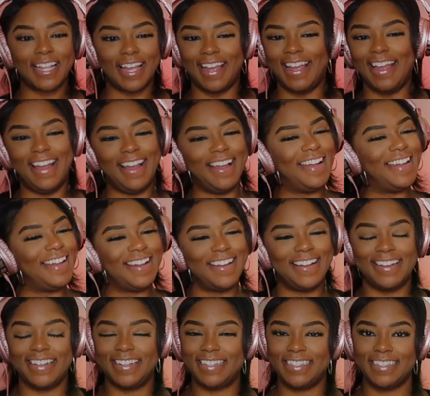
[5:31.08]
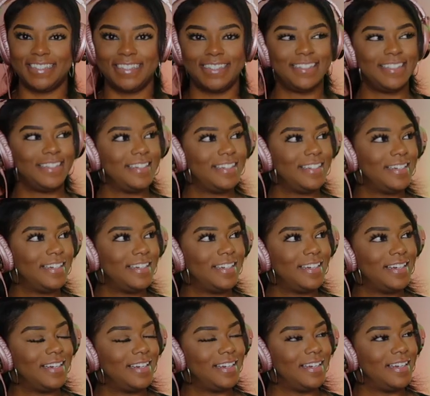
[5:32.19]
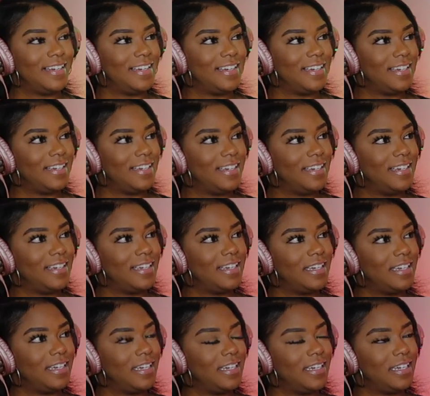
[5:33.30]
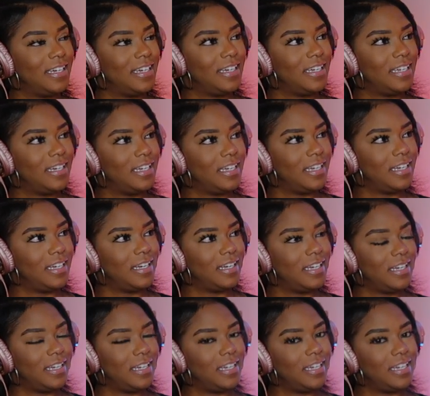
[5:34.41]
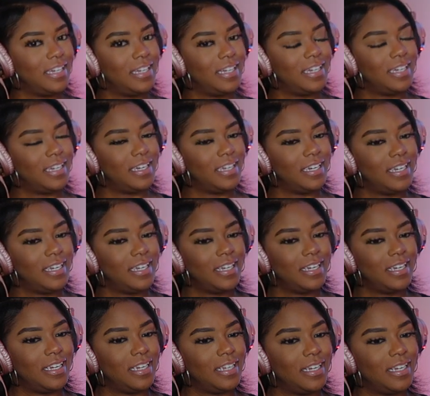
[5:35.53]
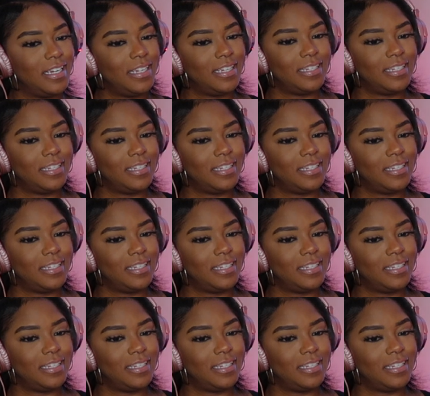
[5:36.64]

The person shown says nothing.